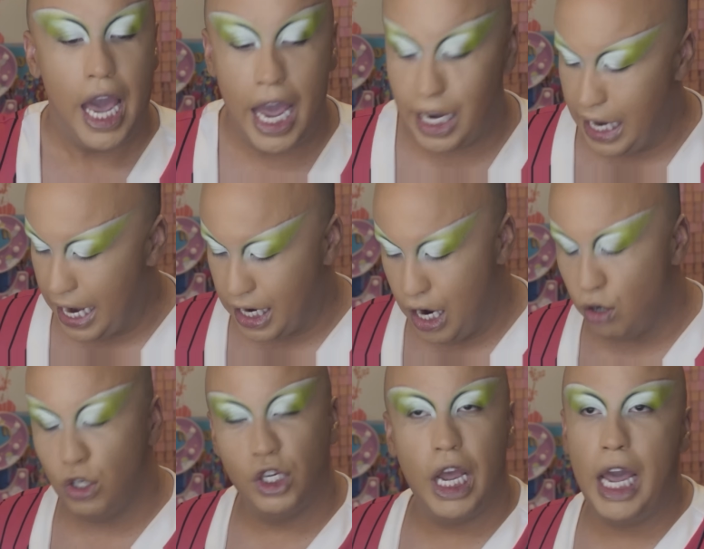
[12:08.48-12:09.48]
And like,
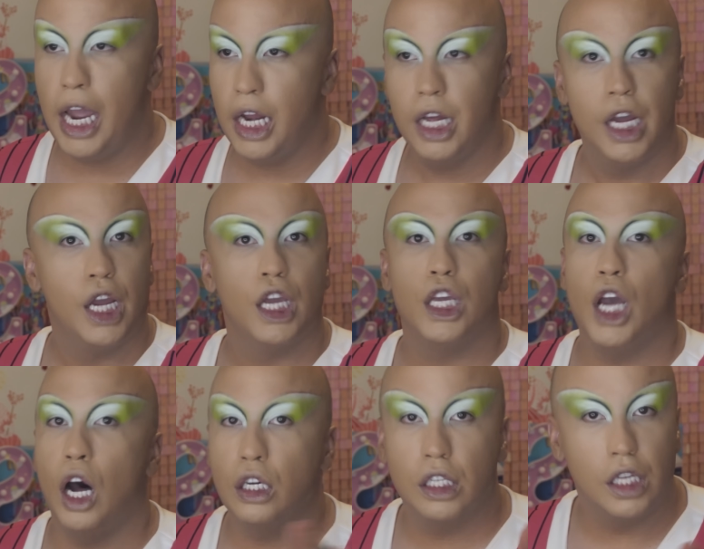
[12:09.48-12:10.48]
no shade,
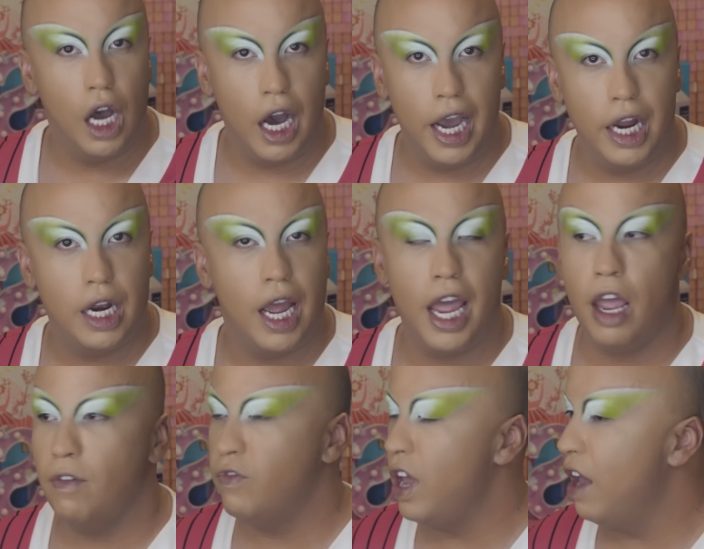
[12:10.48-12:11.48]
y'all saw it.